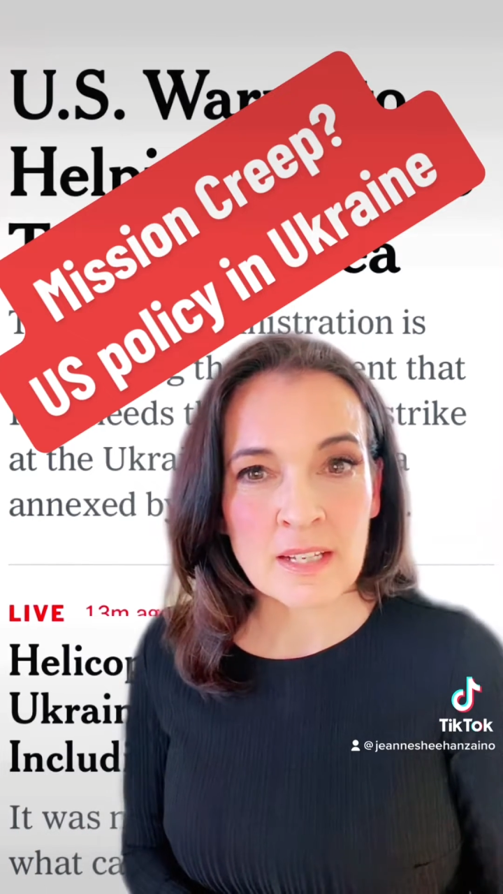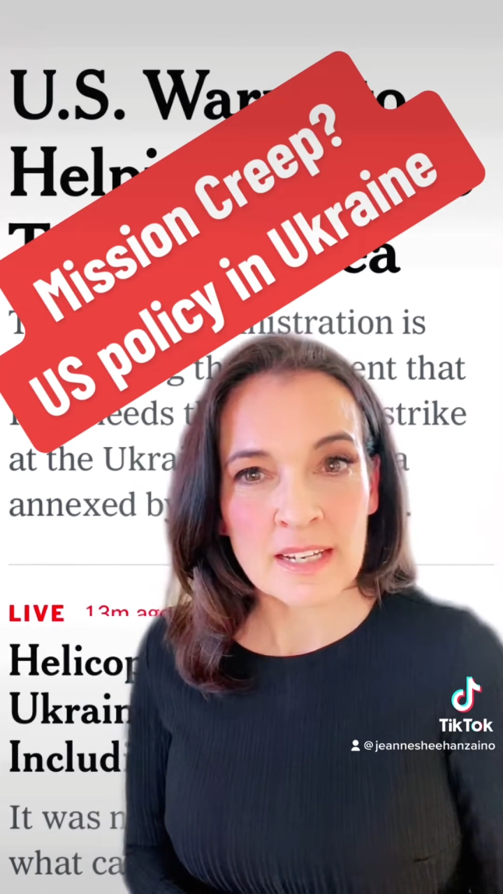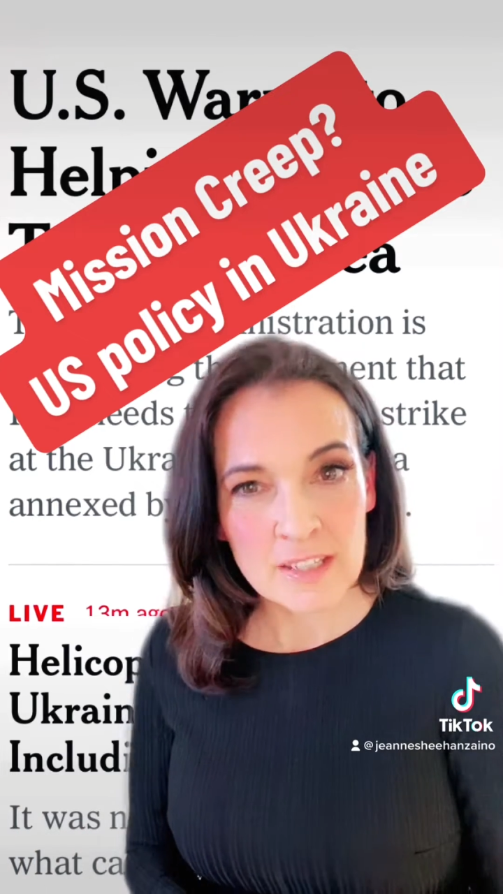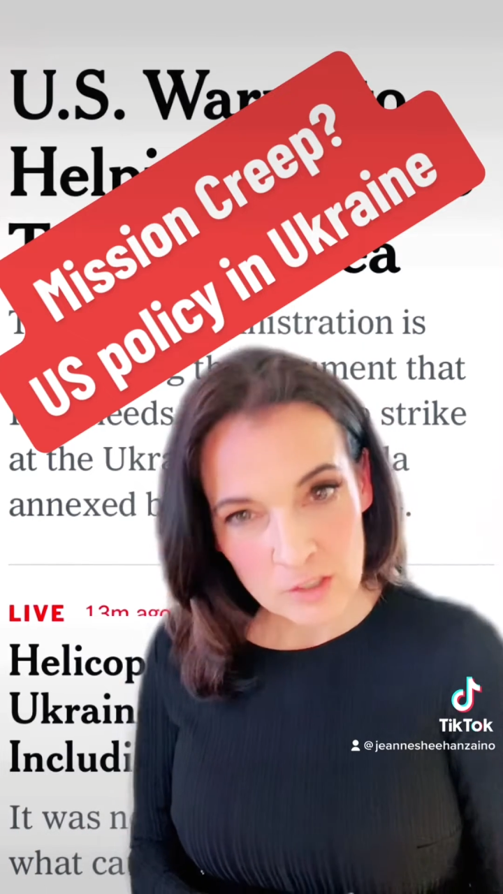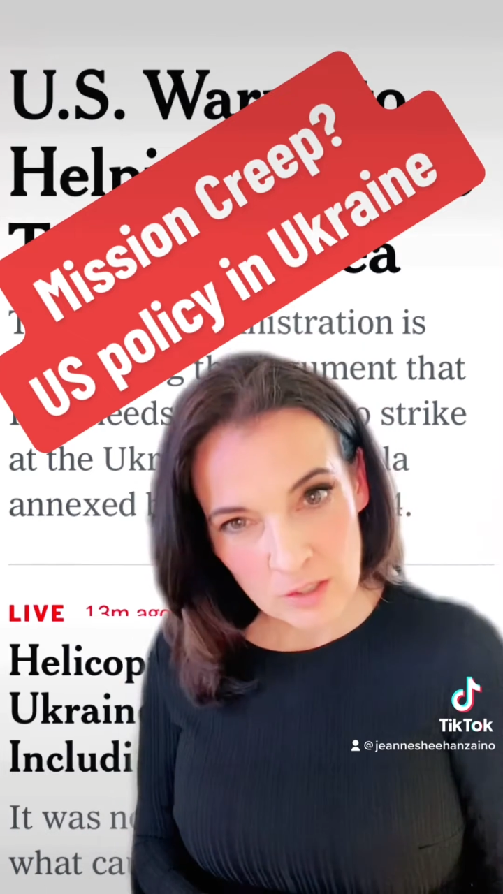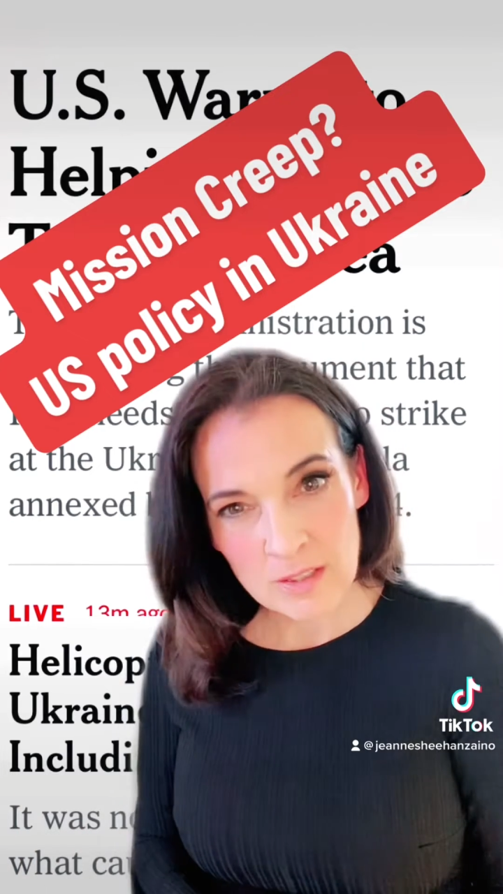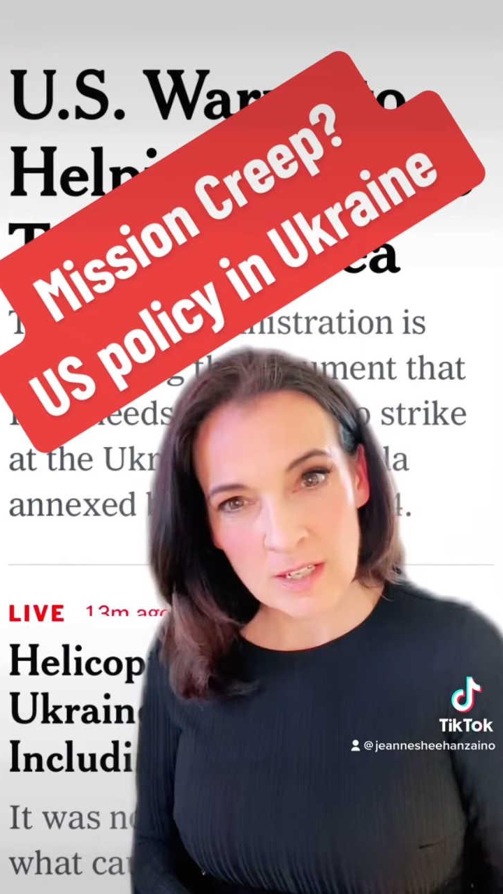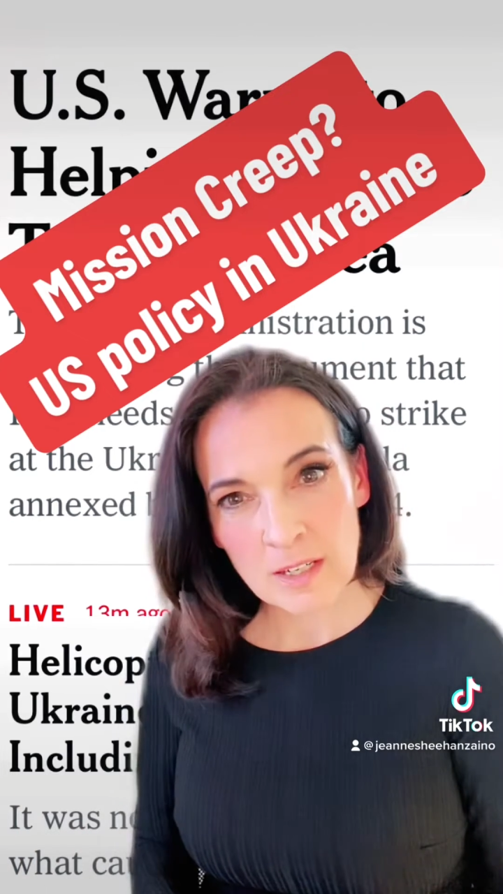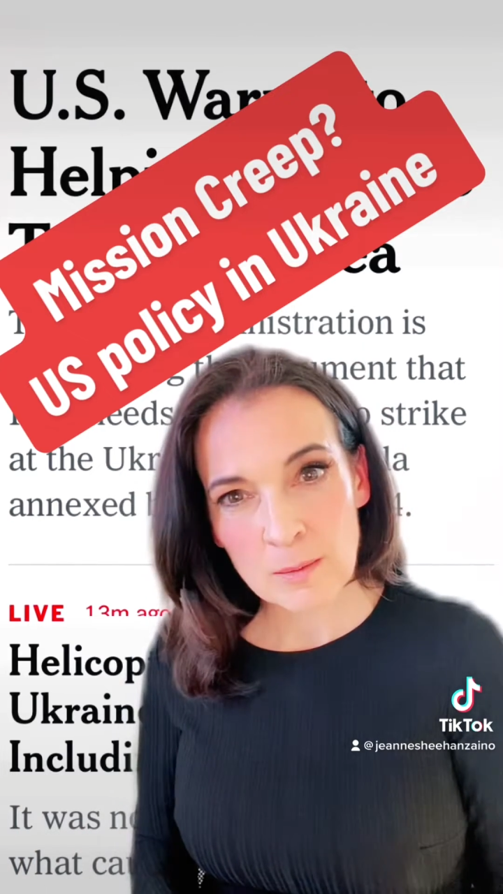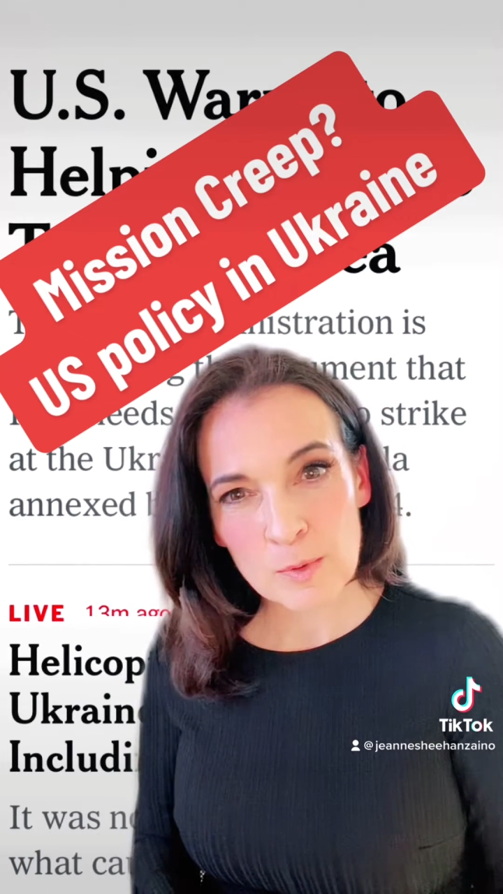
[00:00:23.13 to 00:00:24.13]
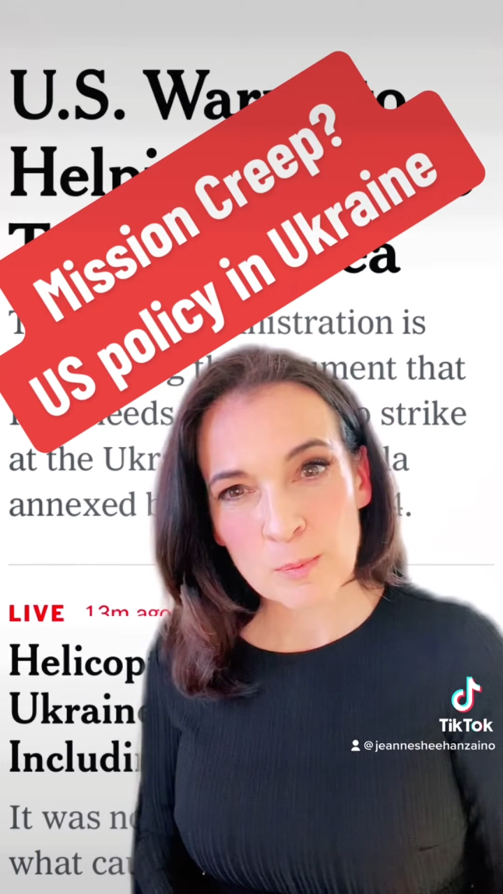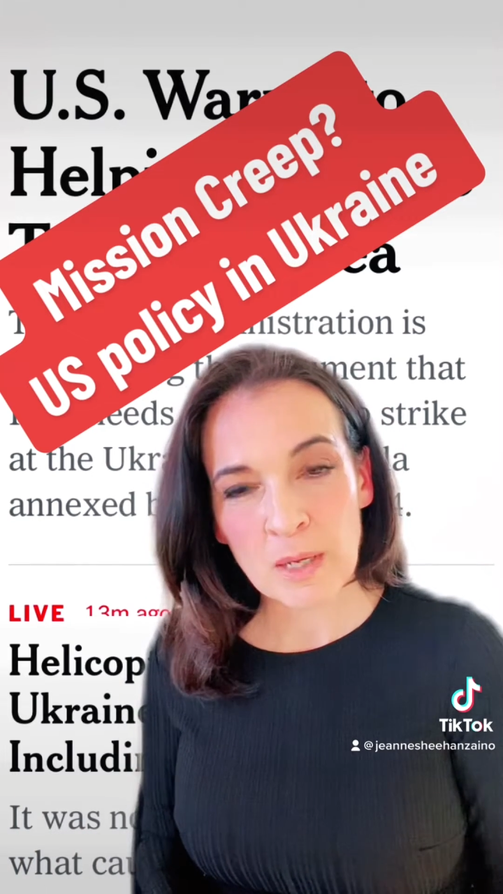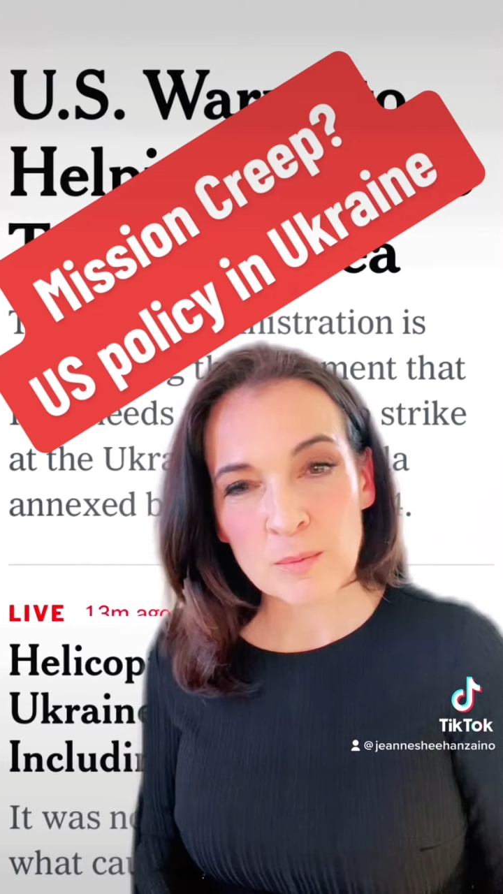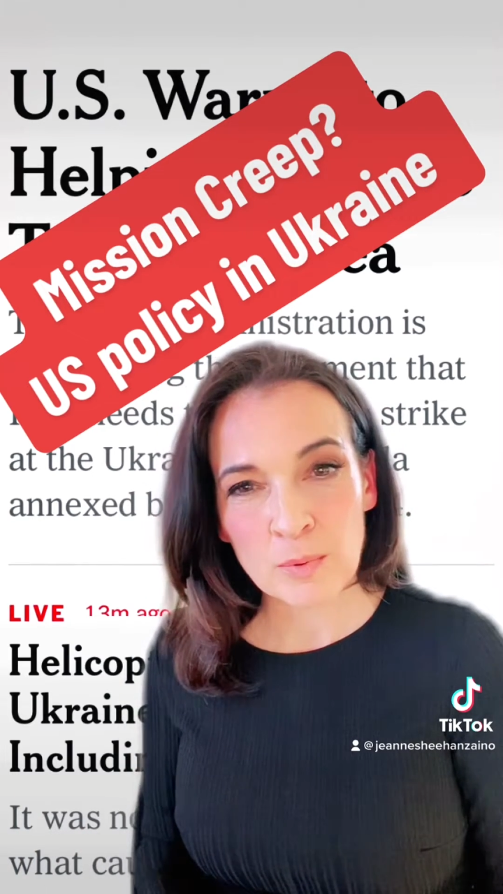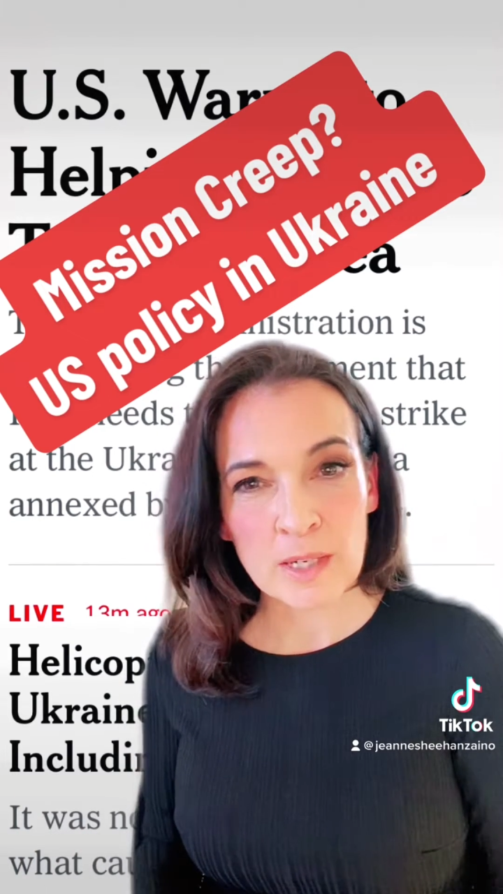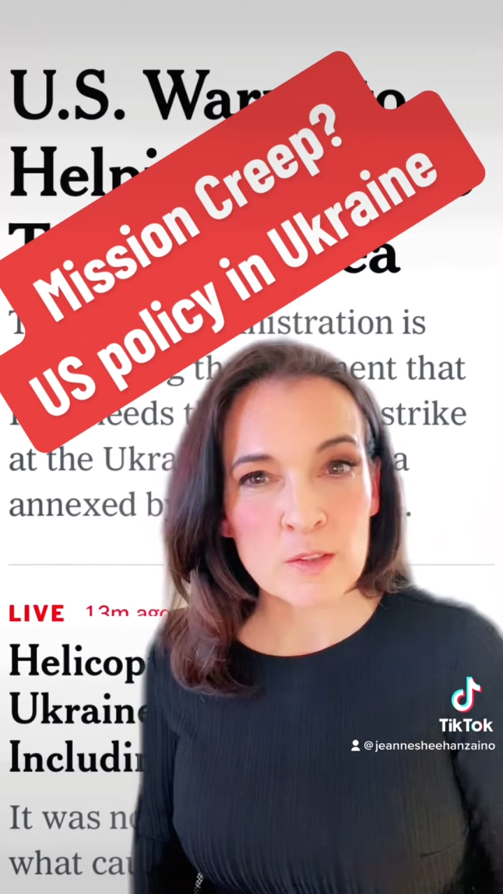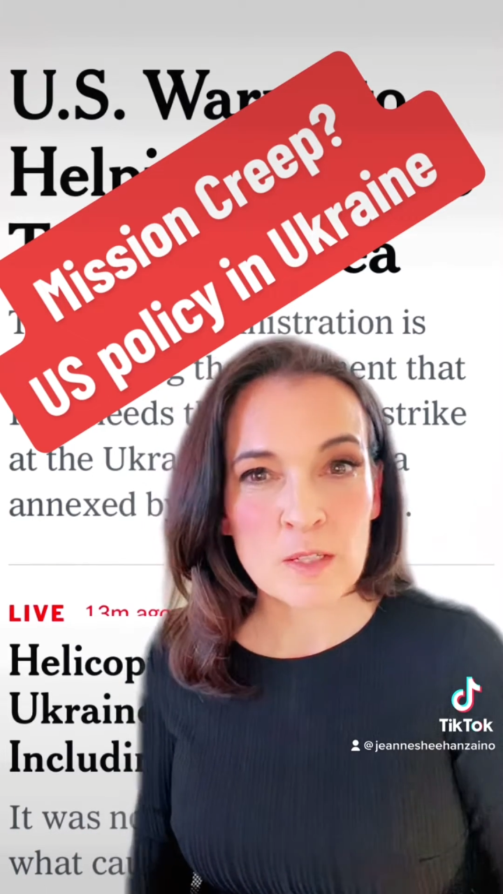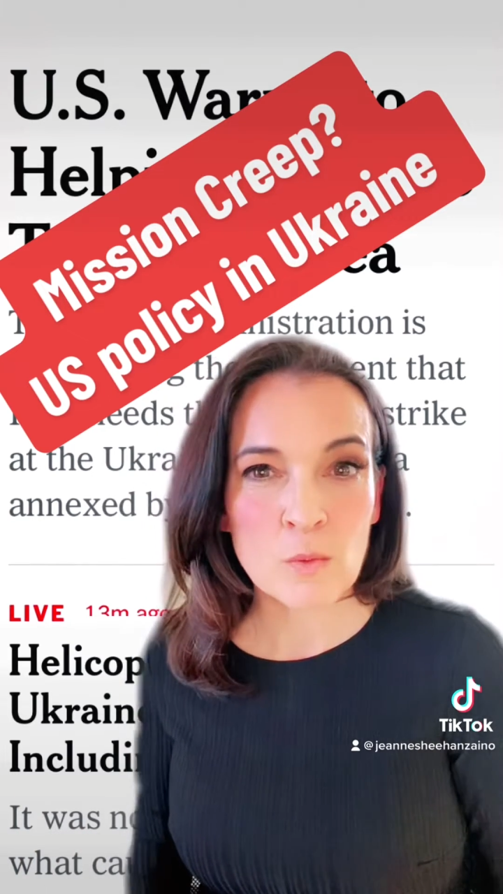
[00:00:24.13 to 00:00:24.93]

Asia Times by Brendan